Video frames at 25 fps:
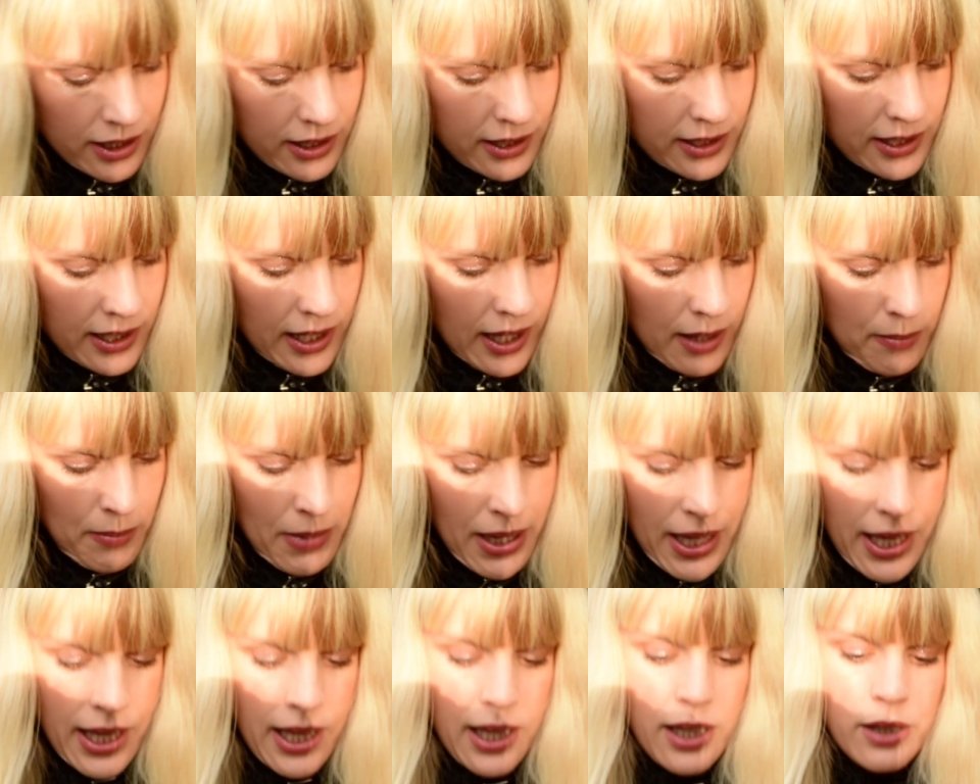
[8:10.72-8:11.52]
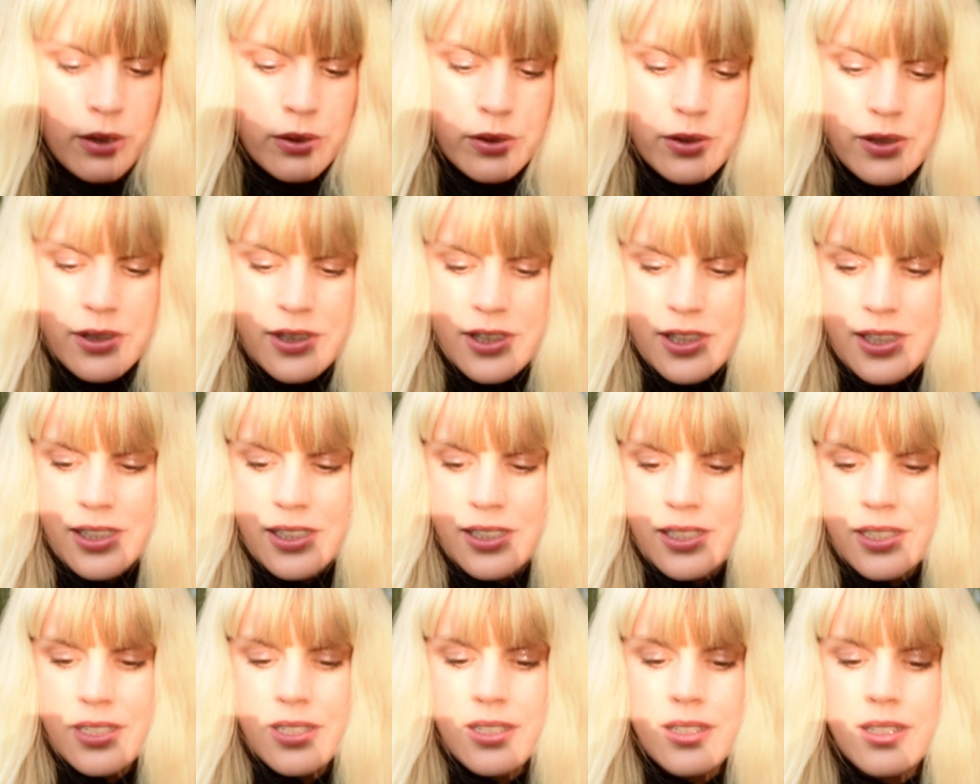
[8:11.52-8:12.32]
that came out
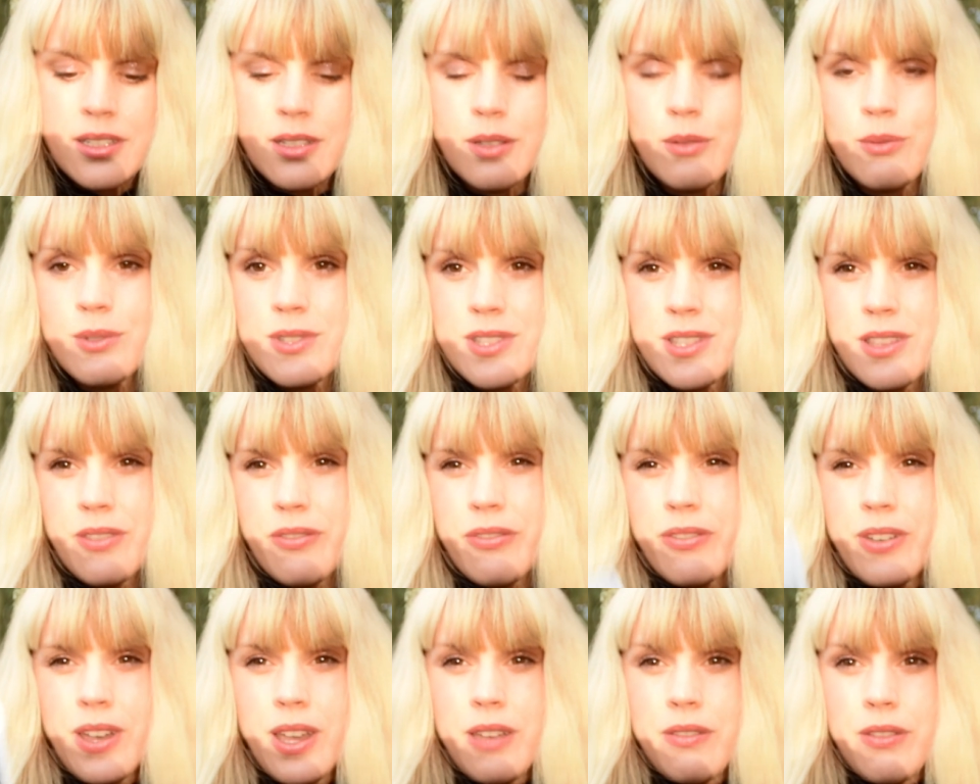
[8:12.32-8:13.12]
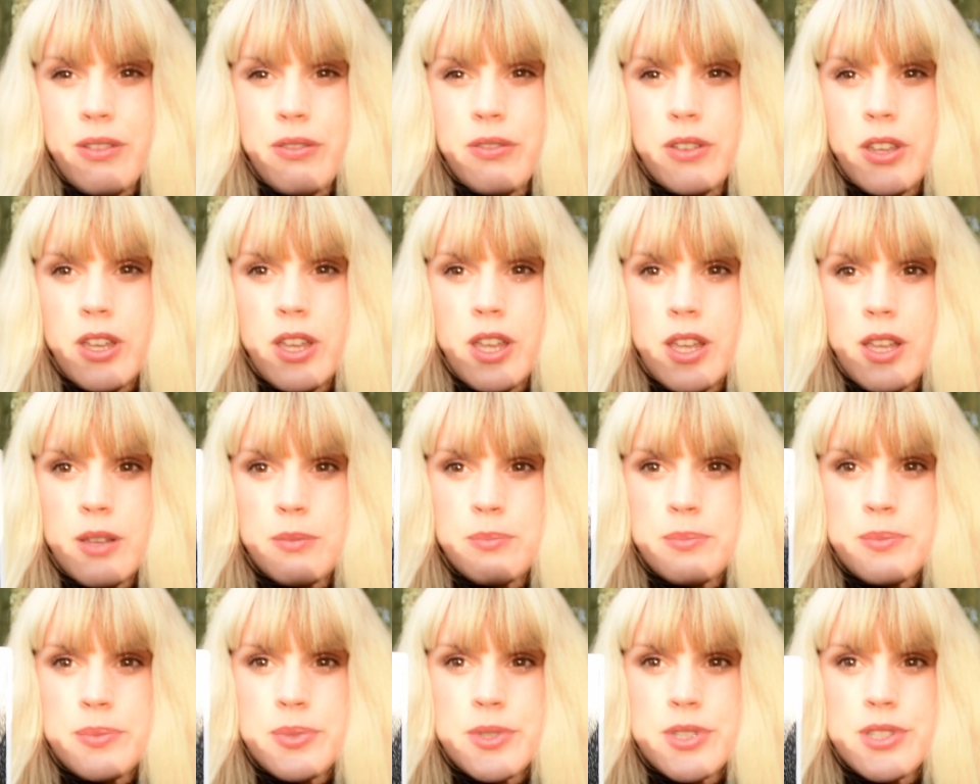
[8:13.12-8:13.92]
was the Five of
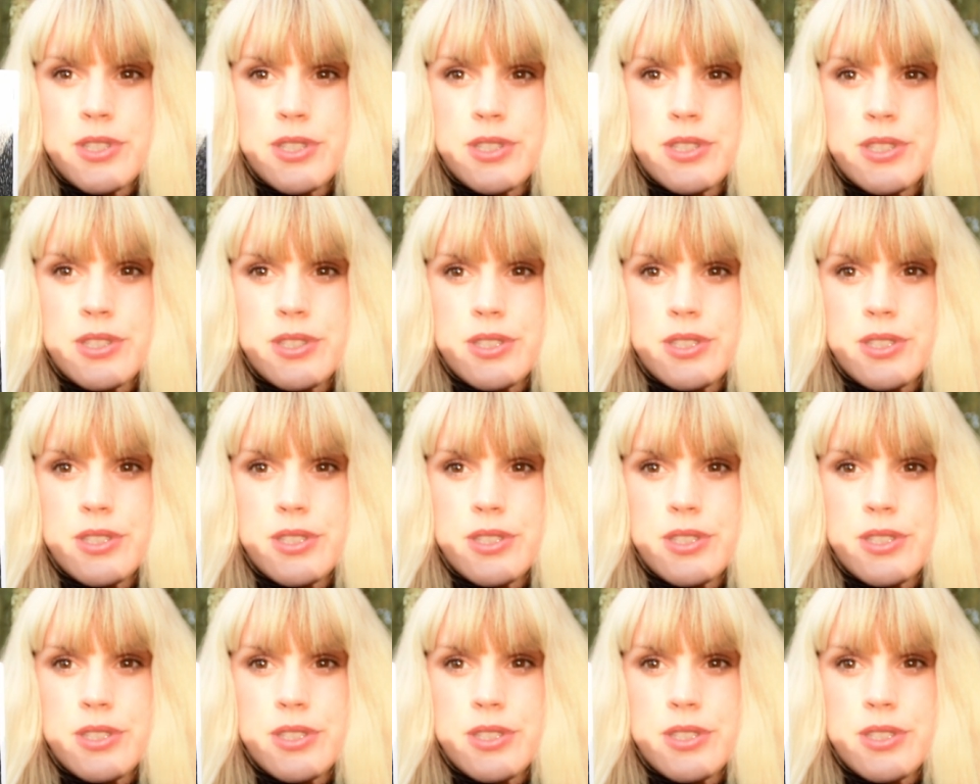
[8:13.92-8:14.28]
Cups.